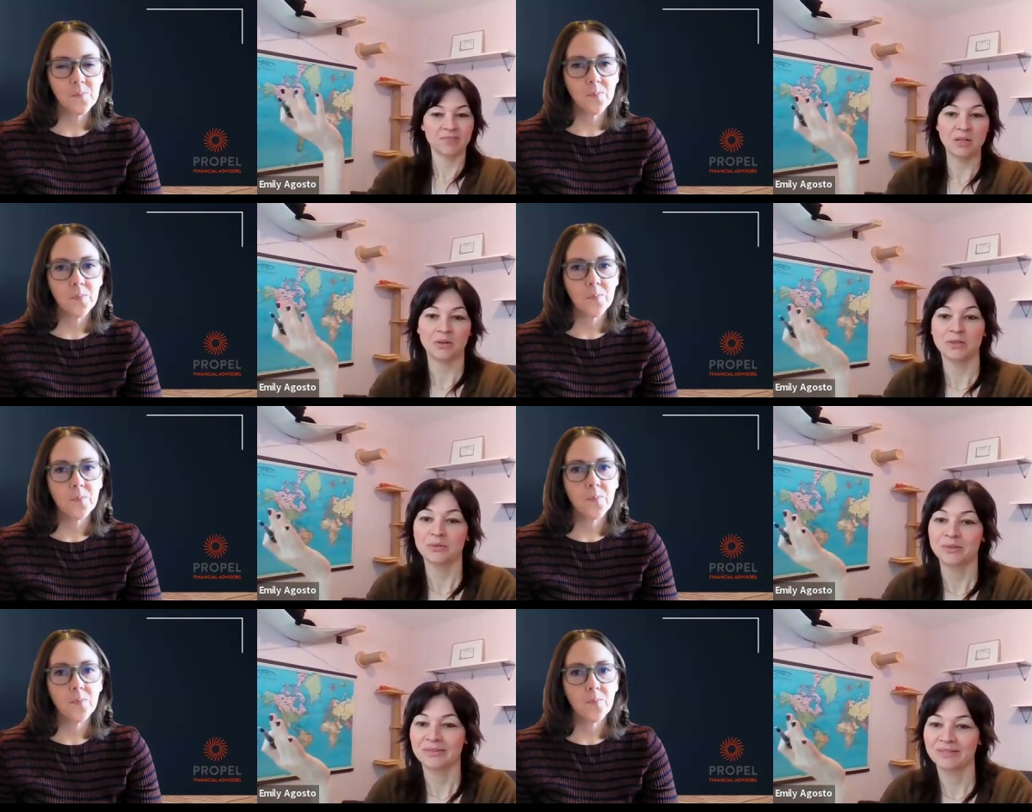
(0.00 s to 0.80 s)
Speaker 1: you know
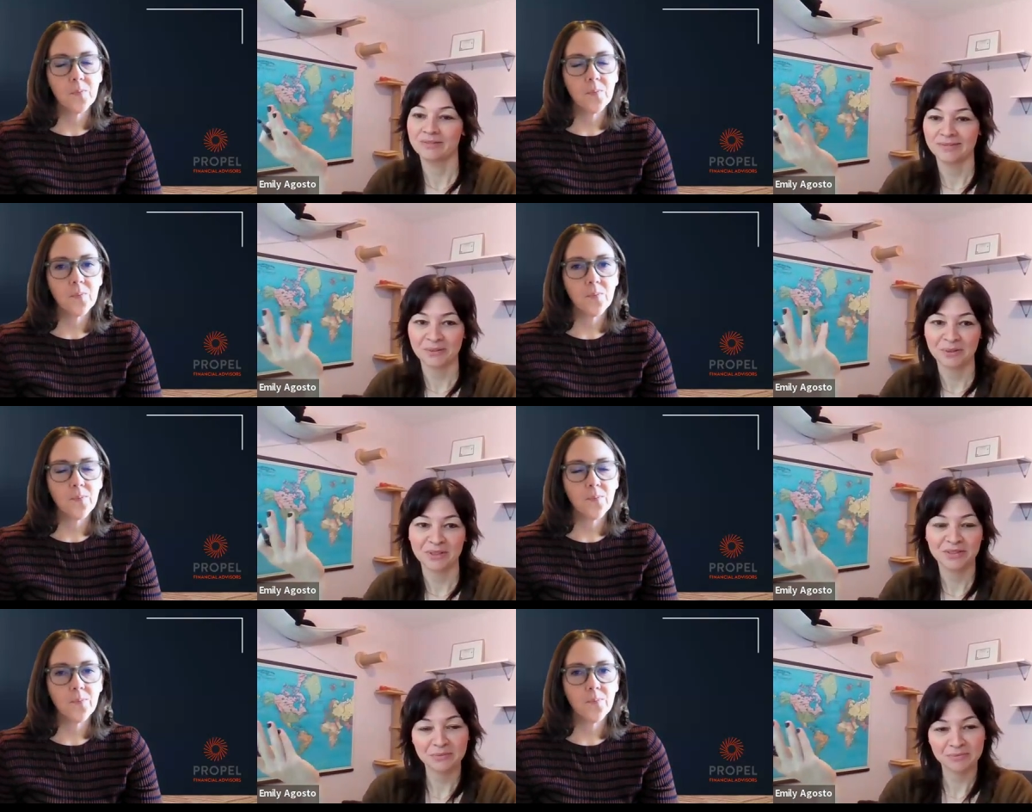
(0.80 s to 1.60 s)
you
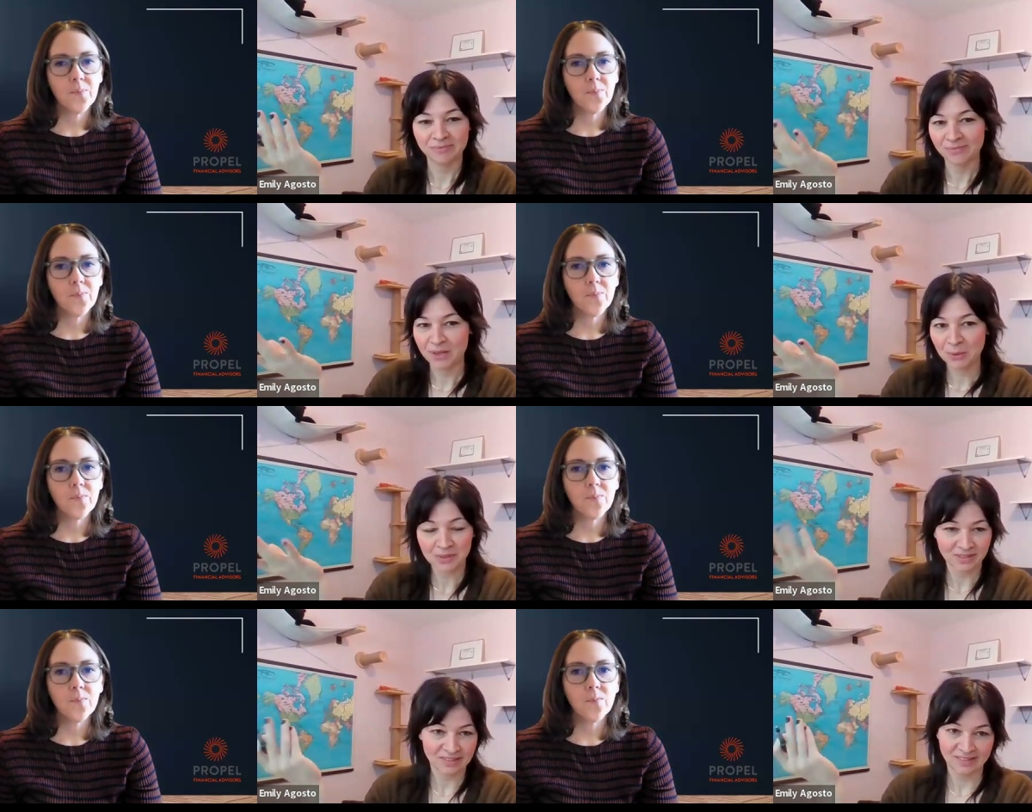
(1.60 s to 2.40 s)
don't even
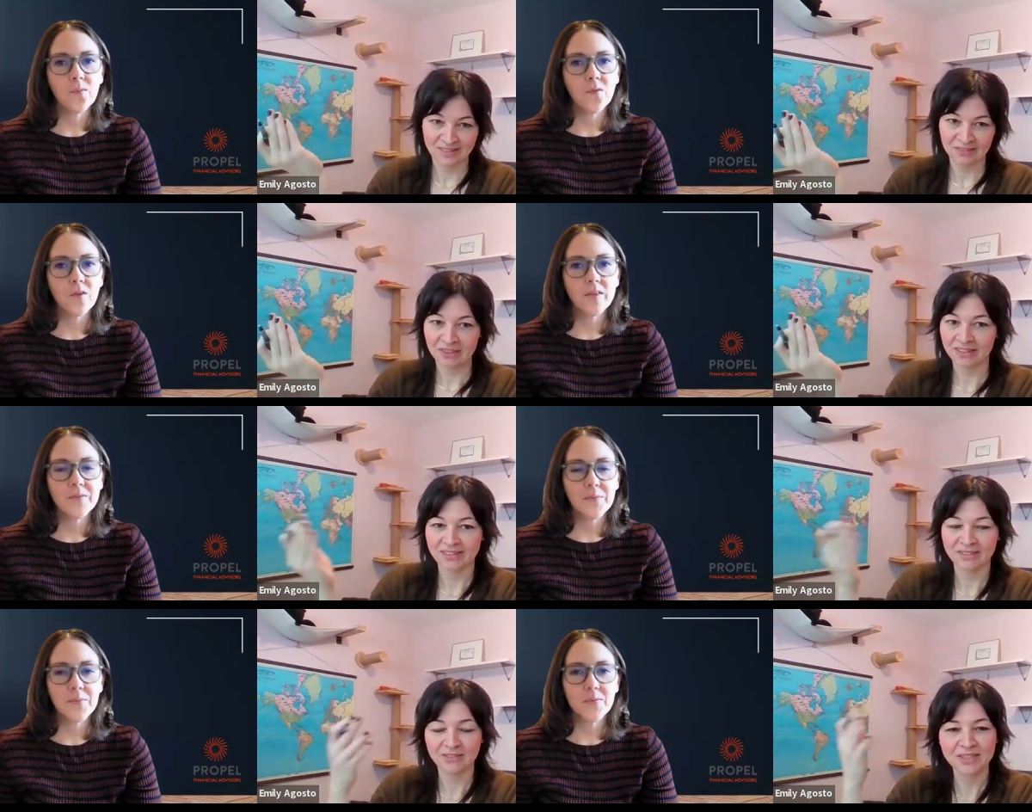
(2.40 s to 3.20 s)
know this distant
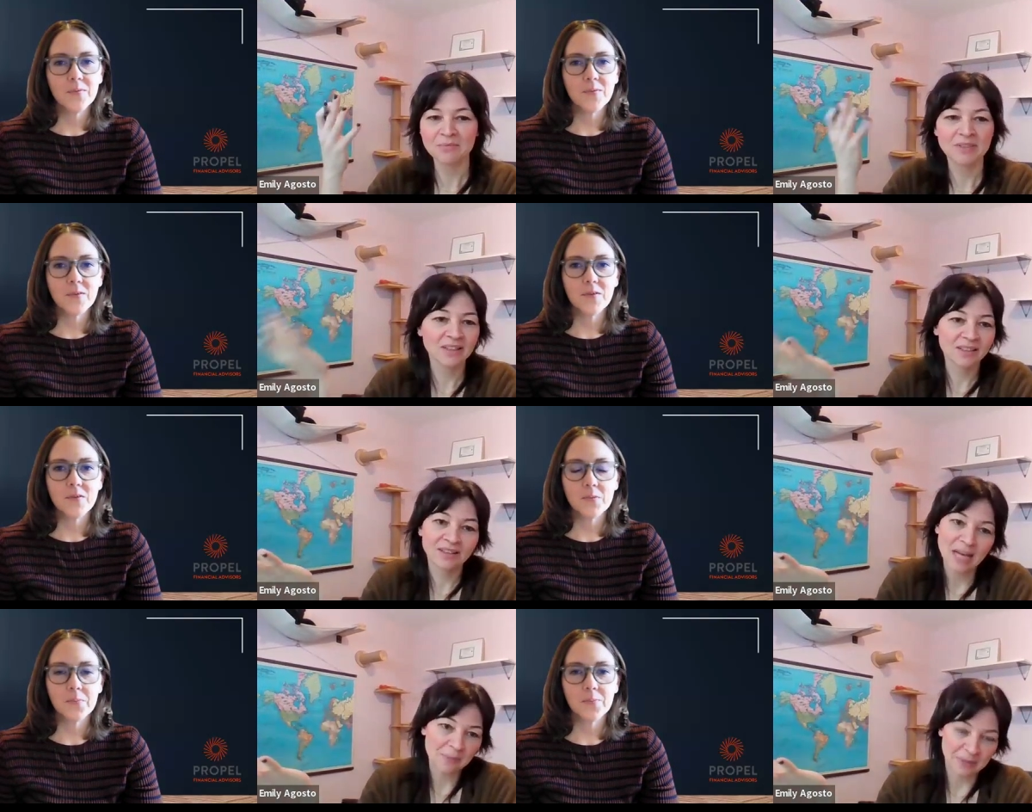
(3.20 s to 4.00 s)
relative or something
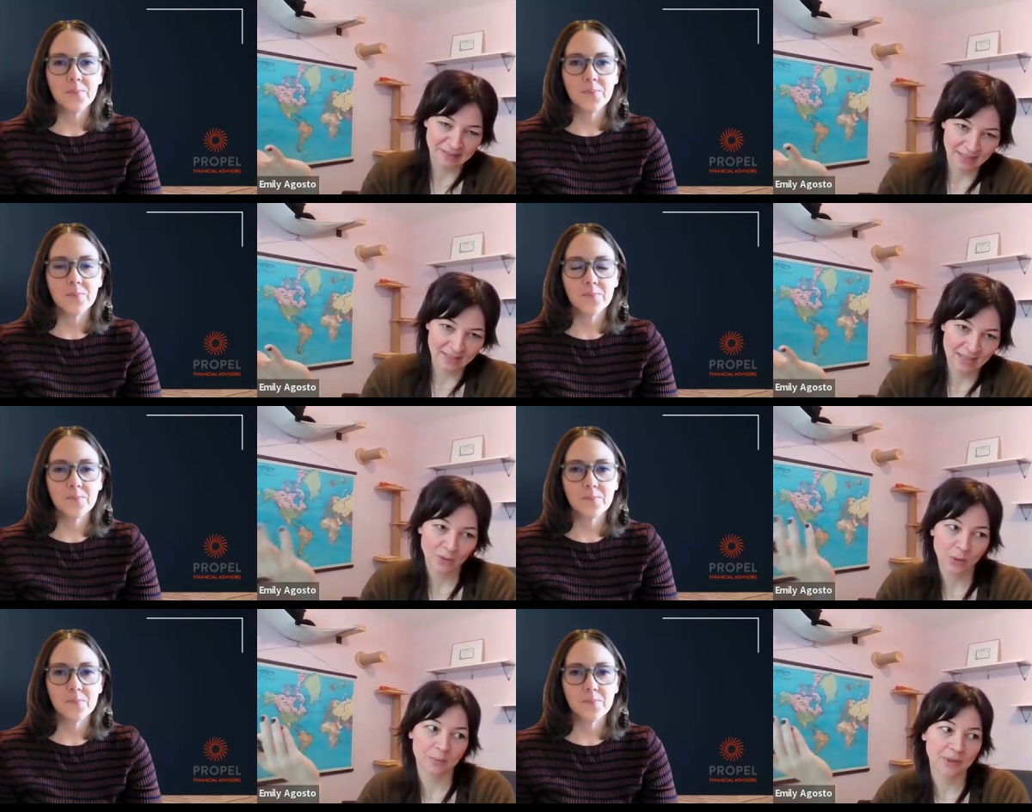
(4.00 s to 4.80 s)
could happen like
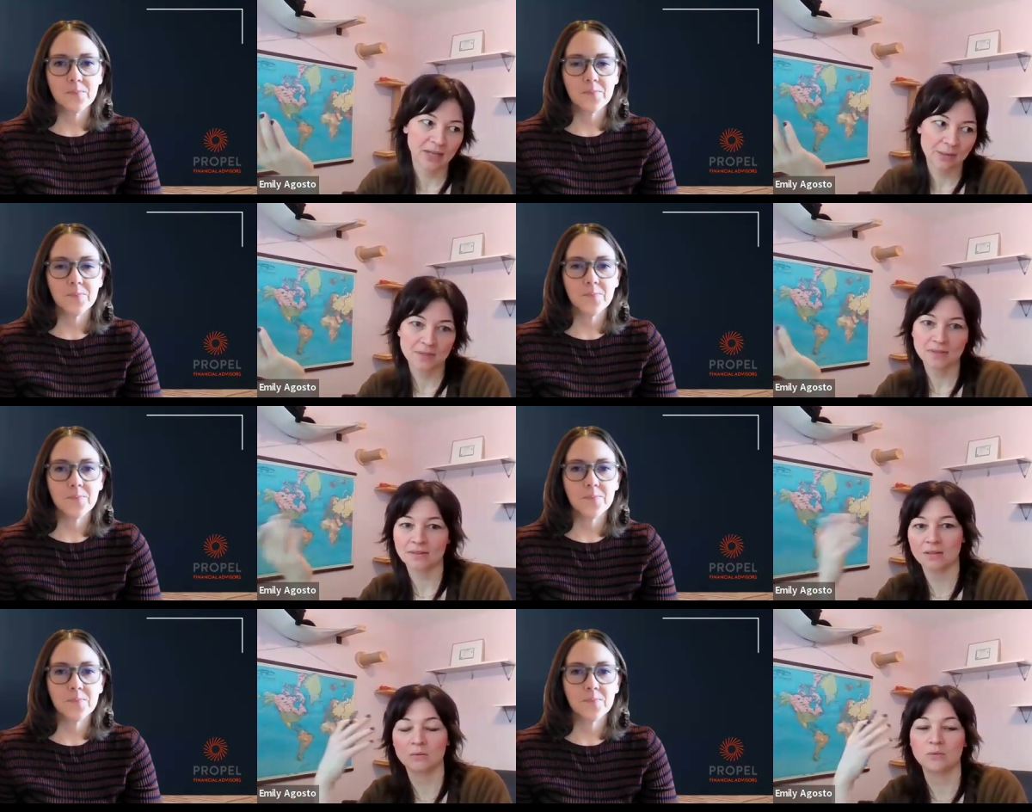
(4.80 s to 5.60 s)
that or perhaps
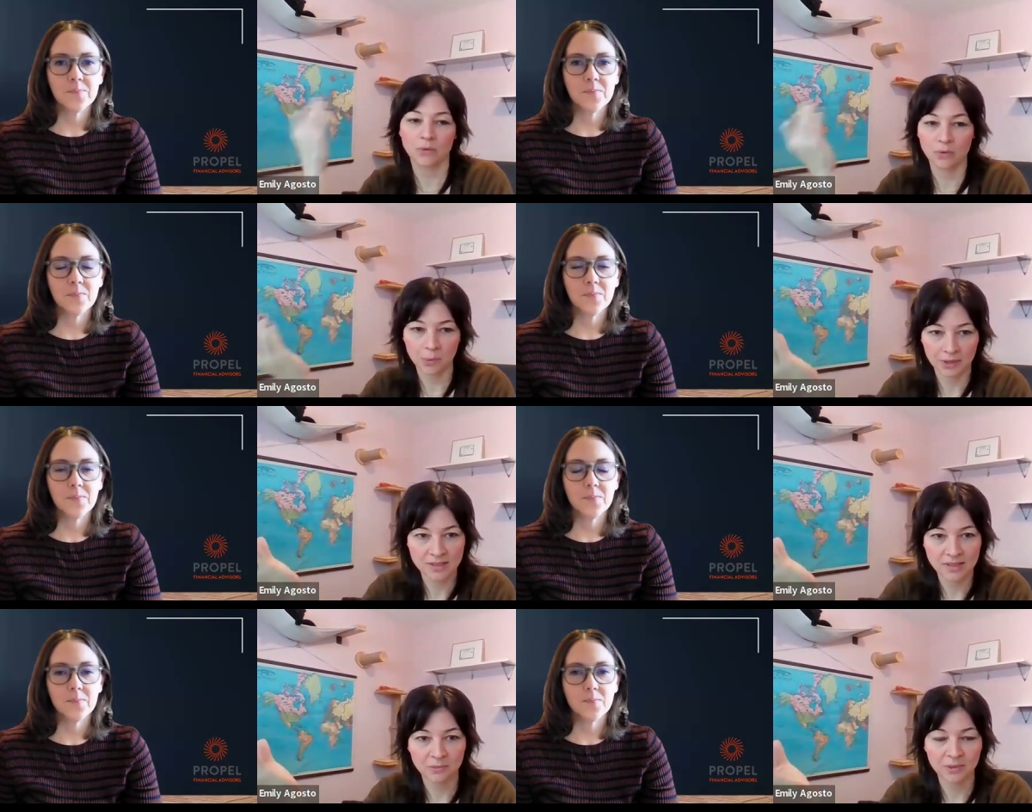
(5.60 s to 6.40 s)
you know the
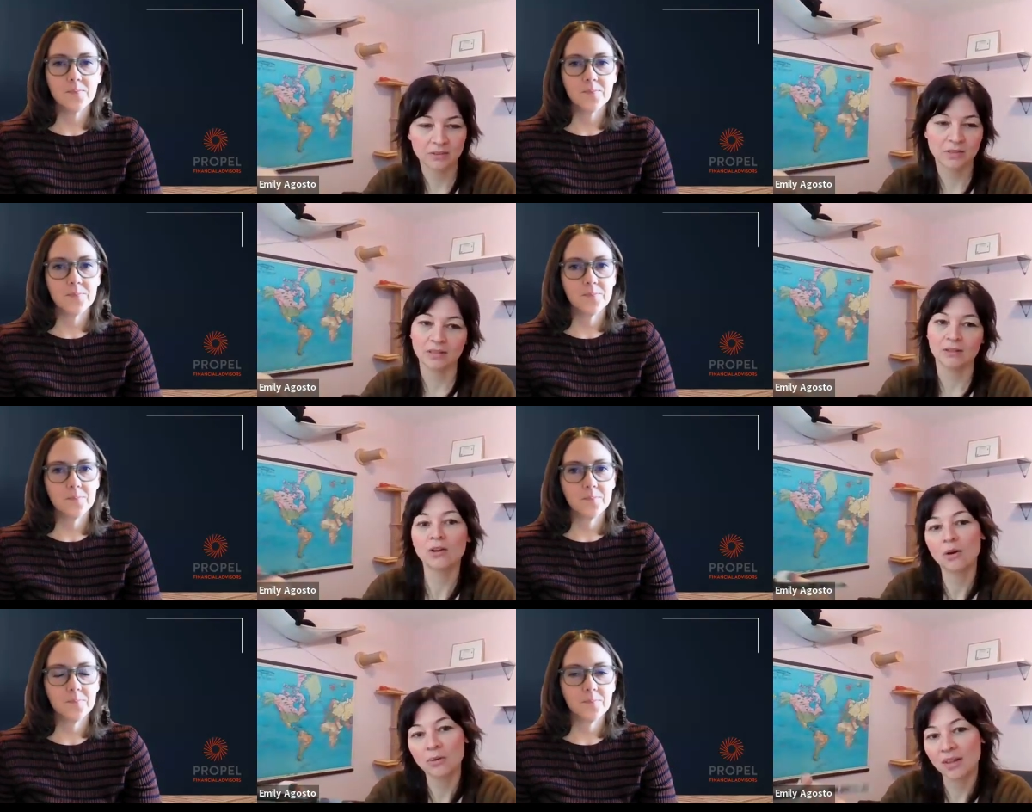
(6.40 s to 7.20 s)
person but you
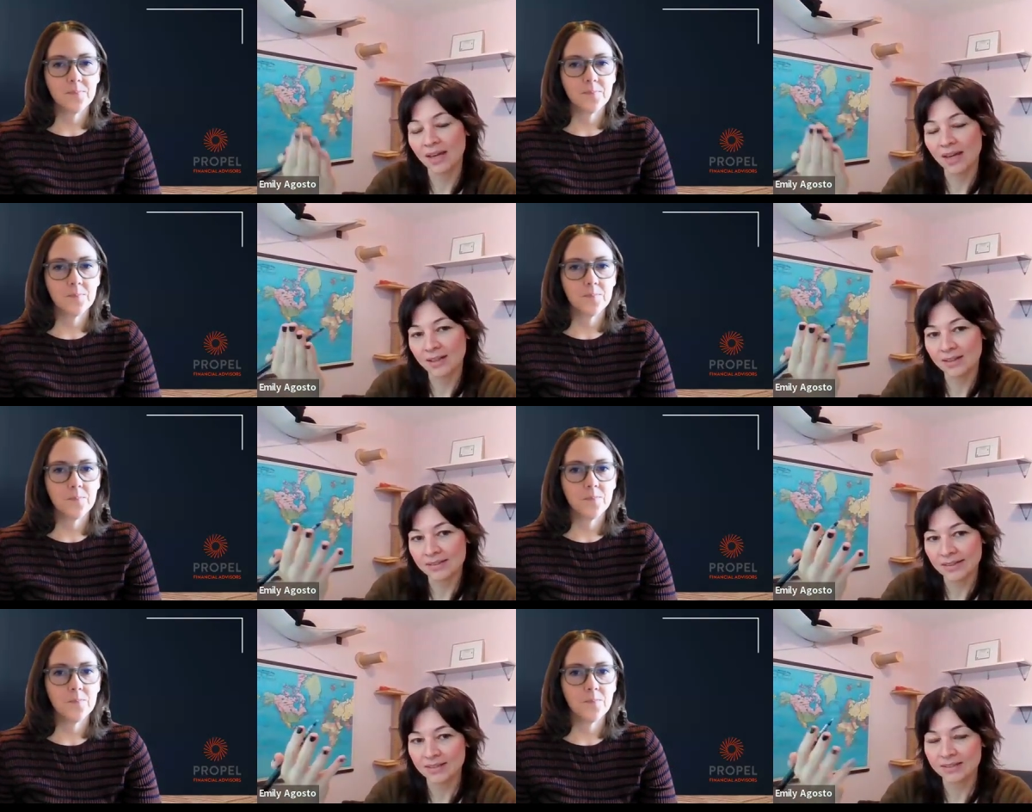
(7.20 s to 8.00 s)
didn't know they had this